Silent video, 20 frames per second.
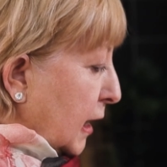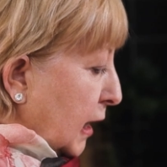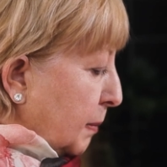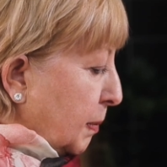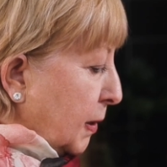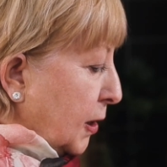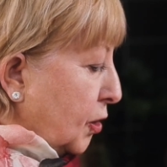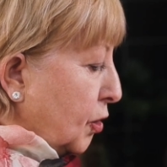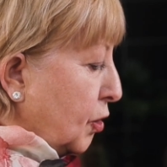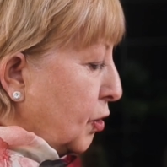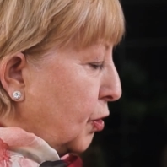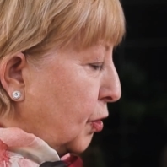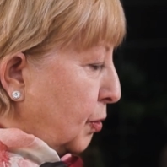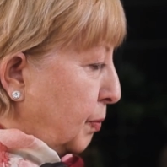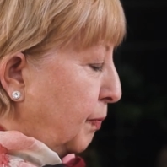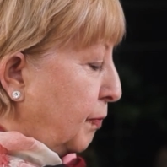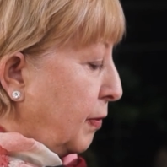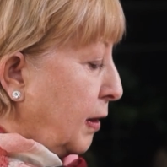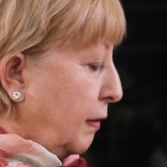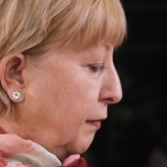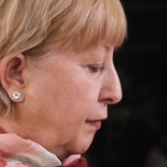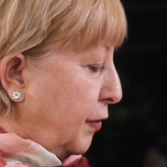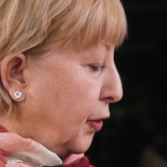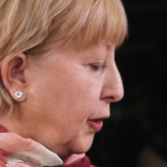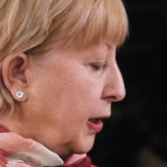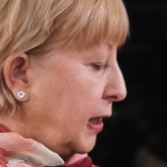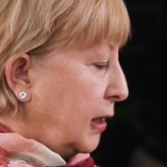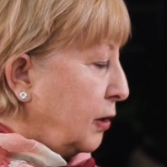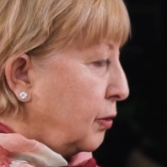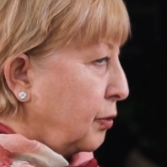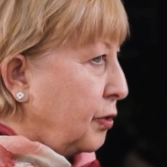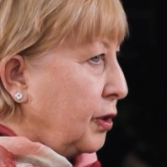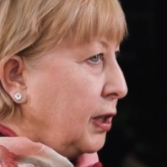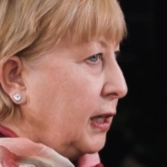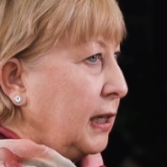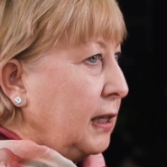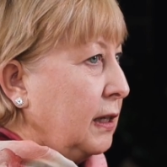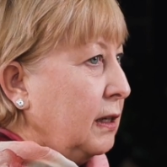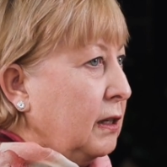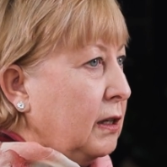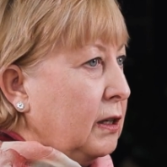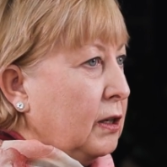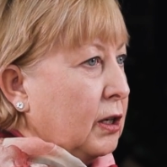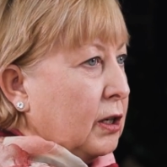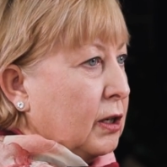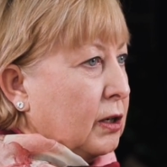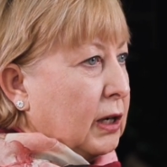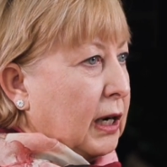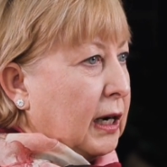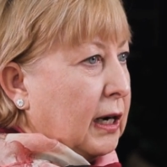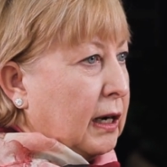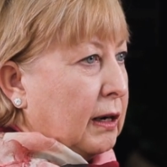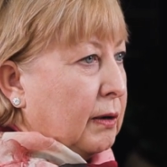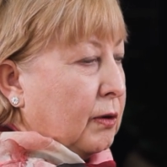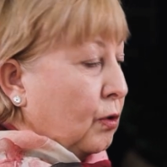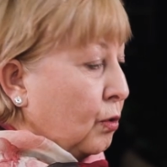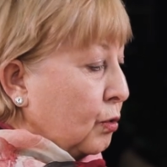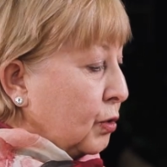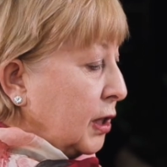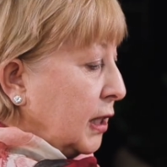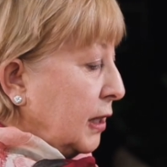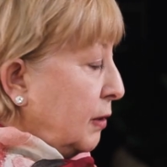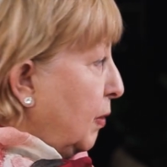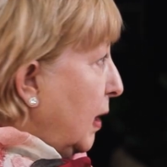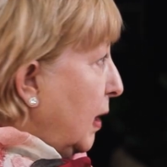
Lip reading: keeping you very healthy all year